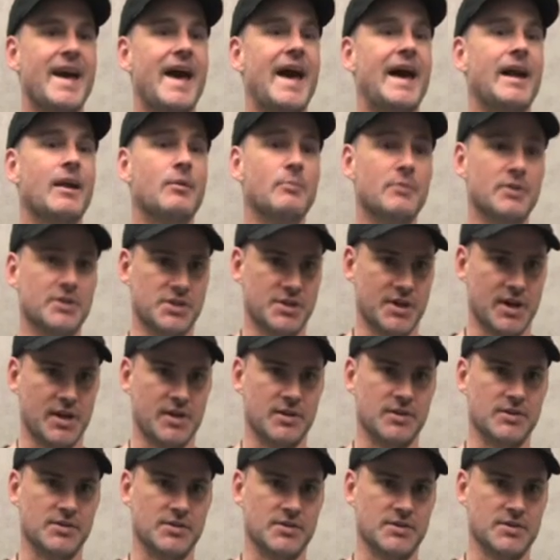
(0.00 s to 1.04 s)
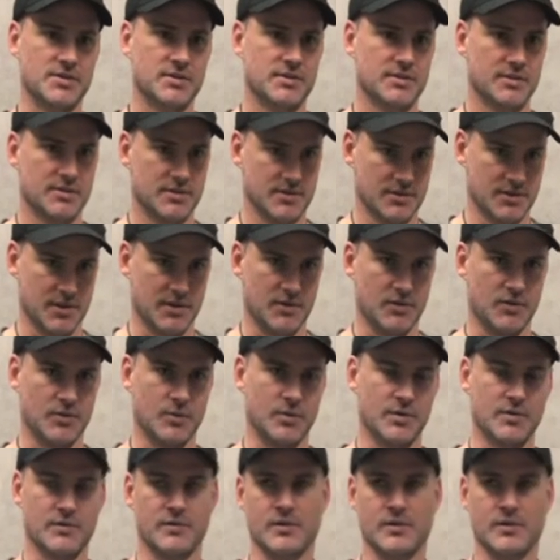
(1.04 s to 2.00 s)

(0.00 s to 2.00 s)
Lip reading: element changes into it,